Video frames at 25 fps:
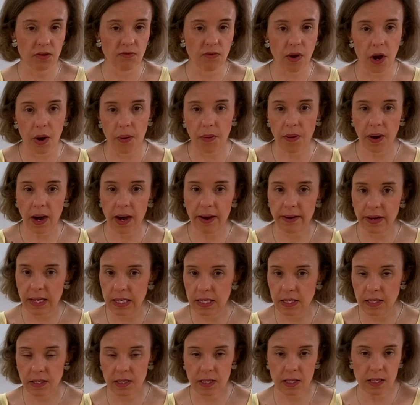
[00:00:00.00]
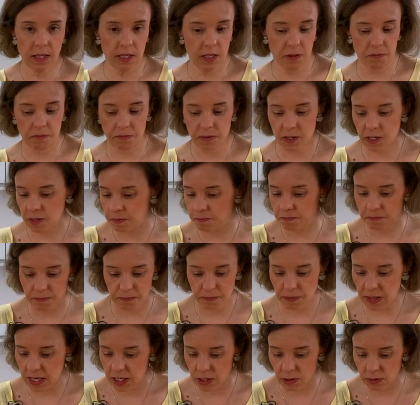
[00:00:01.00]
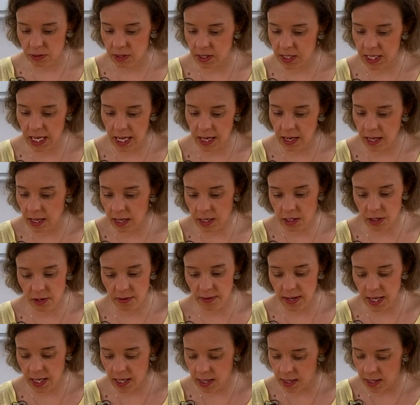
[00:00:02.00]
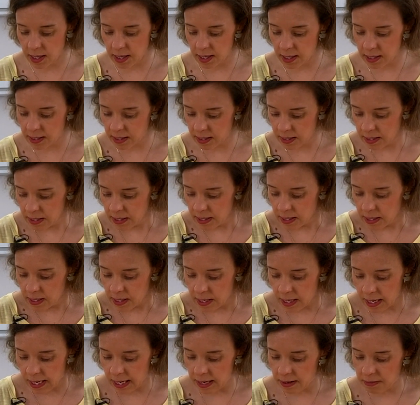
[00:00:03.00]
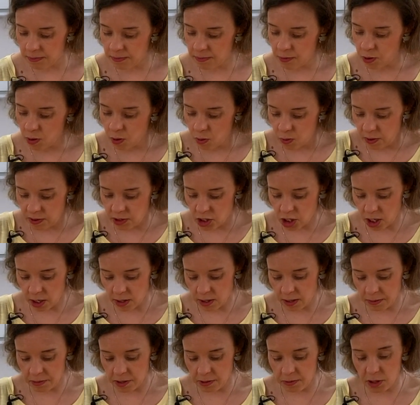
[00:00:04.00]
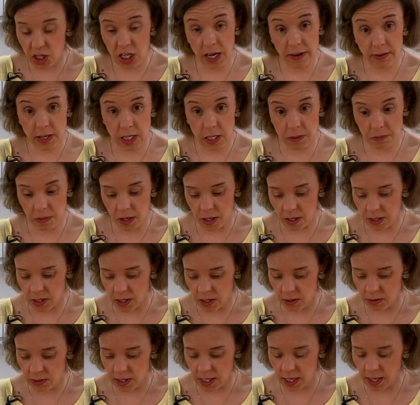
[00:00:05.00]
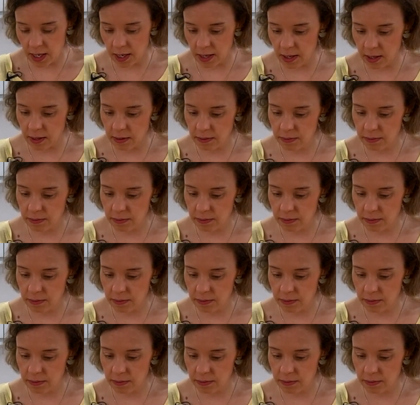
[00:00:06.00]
require any special techniques or anything. We chopped up some cherry tomatoes here.